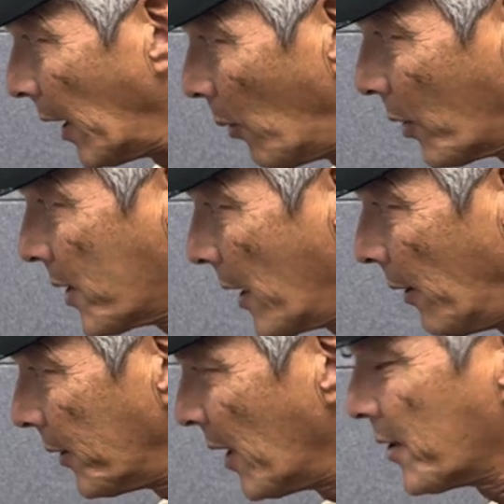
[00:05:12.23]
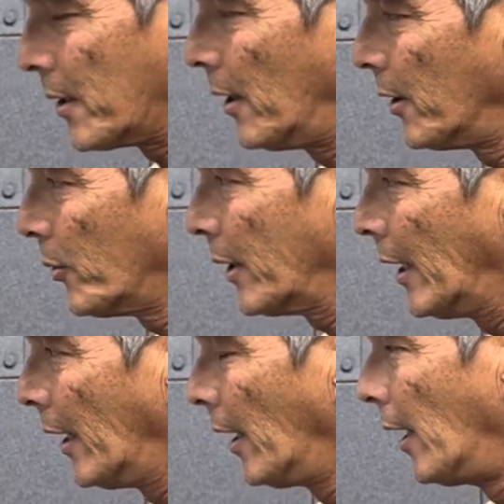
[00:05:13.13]
I wanna see how it does at 100,
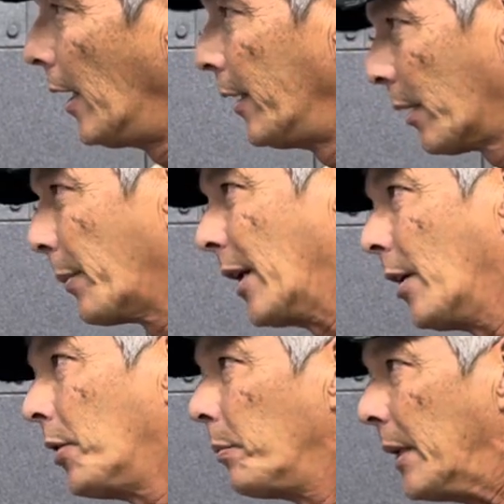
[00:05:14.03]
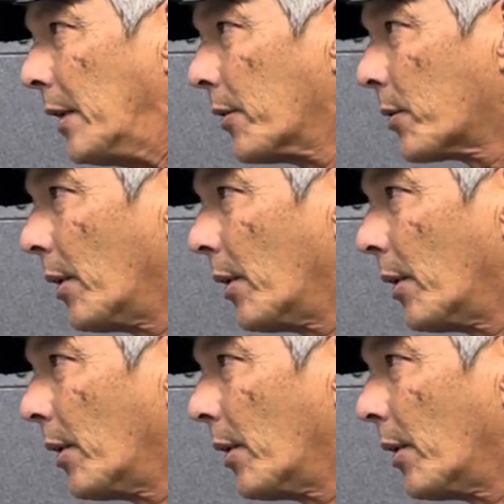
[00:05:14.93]
and it'll be 100 meters,